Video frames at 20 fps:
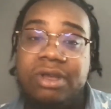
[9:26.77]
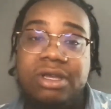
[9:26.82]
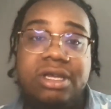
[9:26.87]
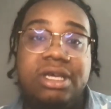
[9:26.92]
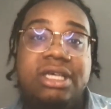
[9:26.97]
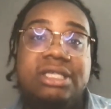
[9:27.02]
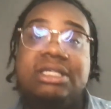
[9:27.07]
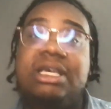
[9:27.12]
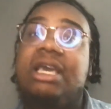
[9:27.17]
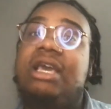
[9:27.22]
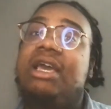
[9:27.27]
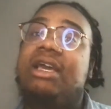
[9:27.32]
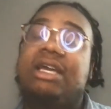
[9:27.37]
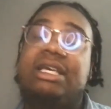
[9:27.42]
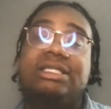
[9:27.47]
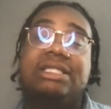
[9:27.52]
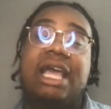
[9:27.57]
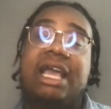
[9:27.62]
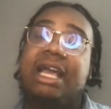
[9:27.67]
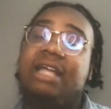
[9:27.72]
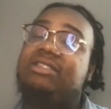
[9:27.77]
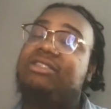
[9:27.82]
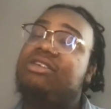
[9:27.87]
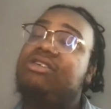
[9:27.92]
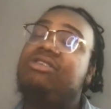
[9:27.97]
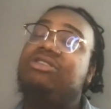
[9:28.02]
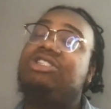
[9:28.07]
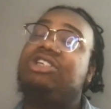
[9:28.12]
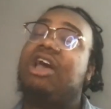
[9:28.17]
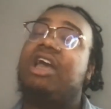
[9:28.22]
was, because like I
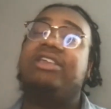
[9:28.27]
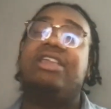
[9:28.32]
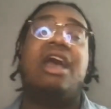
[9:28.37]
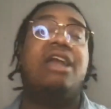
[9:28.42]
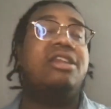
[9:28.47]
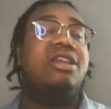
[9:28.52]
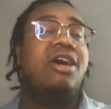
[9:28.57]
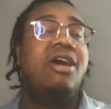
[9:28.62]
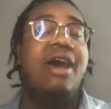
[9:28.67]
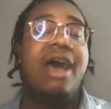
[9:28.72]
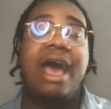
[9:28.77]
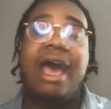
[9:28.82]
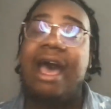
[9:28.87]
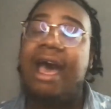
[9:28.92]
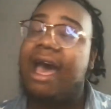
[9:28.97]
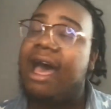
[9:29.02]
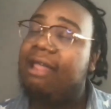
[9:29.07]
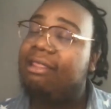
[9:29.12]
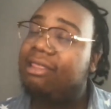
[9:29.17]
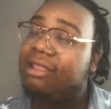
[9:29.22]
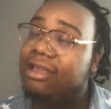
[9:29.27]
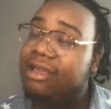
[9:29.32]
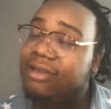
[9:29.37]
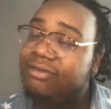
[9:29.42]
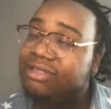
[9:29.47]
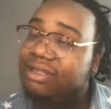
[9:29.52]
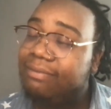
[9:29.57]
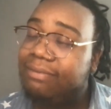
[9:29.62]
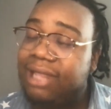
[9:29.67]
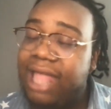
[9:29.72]
told y'all, y'all know how I
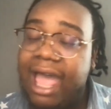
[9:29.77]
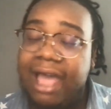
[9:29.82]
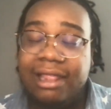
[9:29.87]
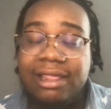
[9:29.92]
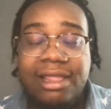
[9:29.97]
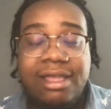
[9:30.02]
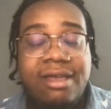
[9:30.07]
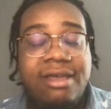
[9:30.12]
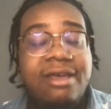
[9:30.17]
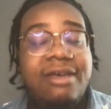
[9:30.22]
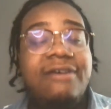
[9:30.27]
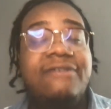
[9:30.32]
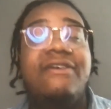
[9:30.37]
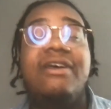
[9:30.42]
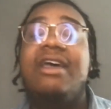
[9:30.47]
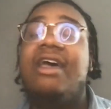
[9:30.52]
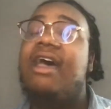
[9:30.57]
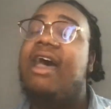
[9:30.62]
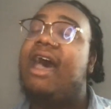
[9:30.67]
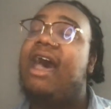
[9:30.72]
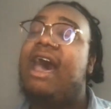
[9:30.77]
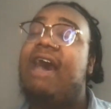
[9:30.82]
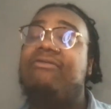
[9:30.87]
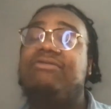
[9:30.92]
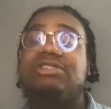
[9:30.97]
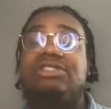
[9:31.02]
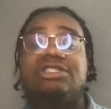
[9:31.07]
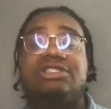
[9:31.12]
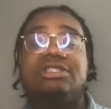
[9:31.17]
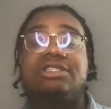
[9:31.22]
love some black love. I
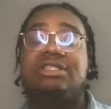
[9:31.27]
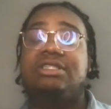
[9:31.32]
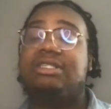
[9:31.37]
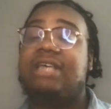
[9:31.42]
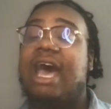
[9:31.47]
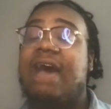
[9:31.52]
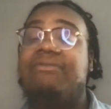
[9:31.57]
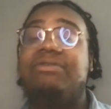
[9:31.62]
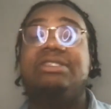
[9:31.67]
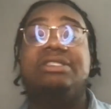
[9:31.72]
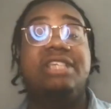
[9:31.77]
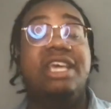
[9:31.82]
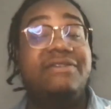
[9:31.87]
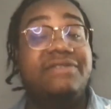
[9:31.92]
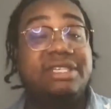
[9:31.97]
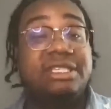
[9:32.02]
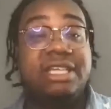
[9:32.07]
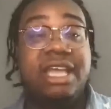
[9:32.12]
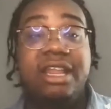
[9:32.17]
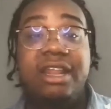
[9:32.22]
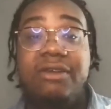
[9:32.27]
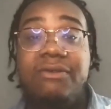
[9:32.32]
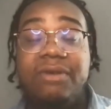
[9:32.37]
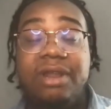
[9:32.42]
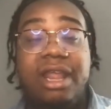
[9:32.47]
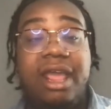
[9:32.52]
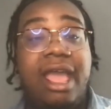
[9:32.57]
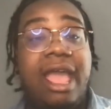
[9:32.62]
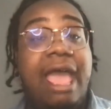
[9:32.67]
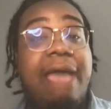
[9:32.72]
was just I was devastated
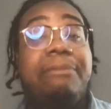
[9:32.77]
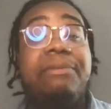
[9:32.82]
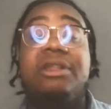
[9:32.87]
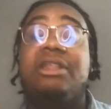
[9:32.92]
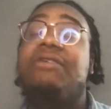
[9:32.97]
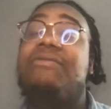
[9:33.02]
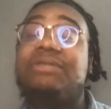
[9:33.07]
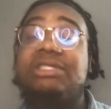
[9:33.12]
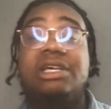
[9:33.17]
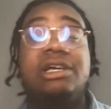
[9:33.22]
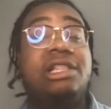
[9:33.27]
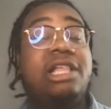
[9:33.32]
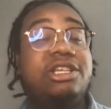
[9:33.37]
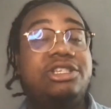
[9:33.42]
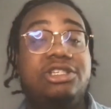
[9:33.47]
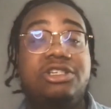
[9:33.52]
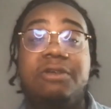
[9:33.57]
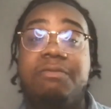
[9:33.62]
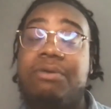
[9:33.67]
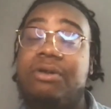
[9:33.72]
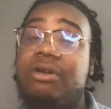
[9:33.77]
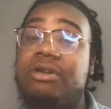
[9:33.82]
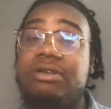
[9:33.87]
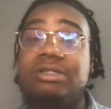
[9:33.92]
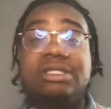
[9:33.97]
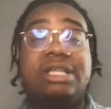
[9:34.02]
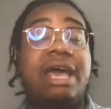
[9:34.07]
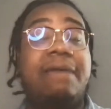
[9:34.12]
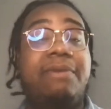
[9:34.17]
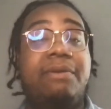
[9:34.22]
when it happened. It was a clutching the
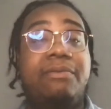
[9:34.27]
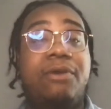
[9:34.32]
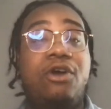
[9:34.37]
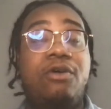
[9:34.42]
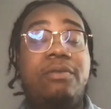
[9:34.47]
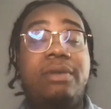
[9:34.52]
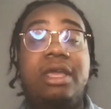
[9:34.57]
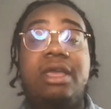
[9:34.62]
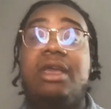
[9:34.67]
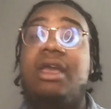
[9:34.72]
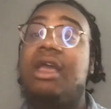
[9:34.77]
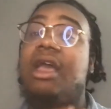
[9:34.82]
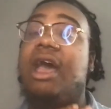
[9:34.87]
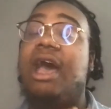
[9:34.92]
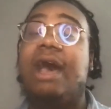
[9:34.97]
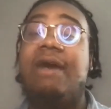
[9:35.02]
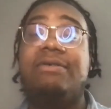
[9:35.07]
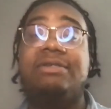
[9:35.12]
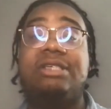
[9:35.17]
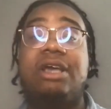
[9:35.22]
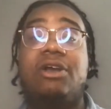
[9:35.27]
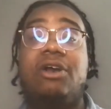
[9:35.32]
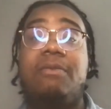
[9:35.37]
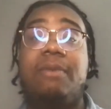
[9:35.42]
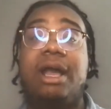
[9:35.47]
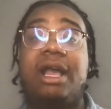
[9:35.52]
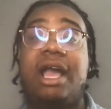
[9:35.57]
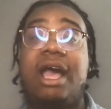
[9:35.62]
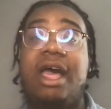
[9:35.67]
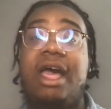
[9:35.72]
pearls type of moment. I was like, oh
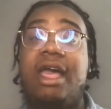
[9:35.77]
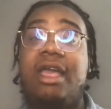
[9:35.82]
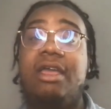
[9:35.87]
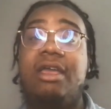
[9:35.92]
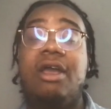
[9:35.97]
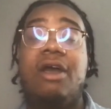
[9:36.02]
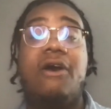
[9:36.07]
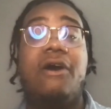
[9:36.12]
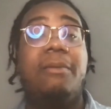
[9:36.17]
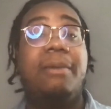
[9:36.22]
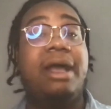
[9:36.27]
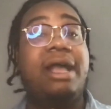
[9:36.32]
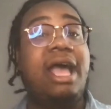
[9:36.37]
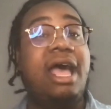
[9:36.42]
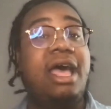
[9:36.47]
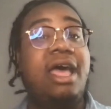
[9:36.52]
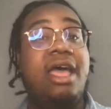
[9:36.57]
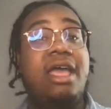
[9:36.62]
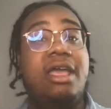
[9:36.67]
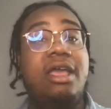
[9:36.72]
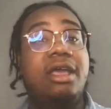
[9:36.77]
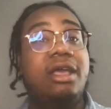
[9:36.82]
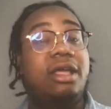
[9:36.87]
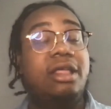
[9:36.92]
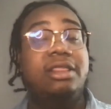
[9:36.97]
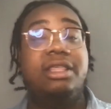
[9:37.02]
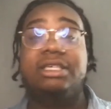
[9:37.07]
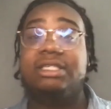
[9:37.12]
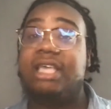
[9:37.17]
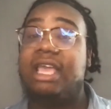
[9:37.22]
my god, oh my god,
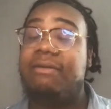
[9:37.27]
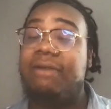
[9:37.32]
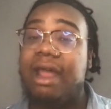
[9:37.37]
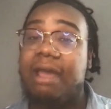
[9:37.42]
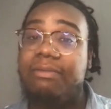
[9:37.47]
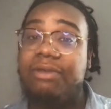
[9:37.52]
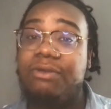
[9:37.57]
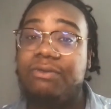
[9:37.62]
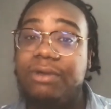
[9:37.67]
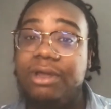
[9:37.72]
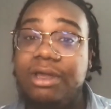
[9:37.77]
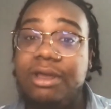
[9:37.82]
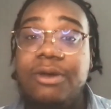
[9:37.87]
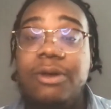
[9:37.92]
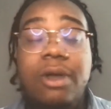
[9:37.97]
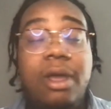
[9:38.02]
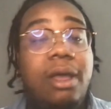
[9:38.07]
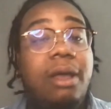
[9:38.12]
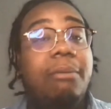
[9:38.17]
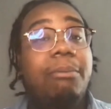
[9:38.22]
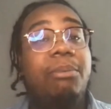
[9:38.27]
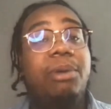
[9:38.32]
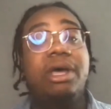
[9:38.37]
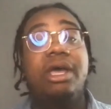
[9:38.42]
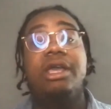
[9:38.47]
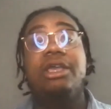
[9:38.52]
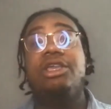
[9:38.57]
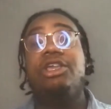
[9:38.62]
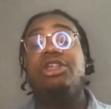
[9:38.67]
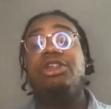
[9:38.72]
this cannot be real. But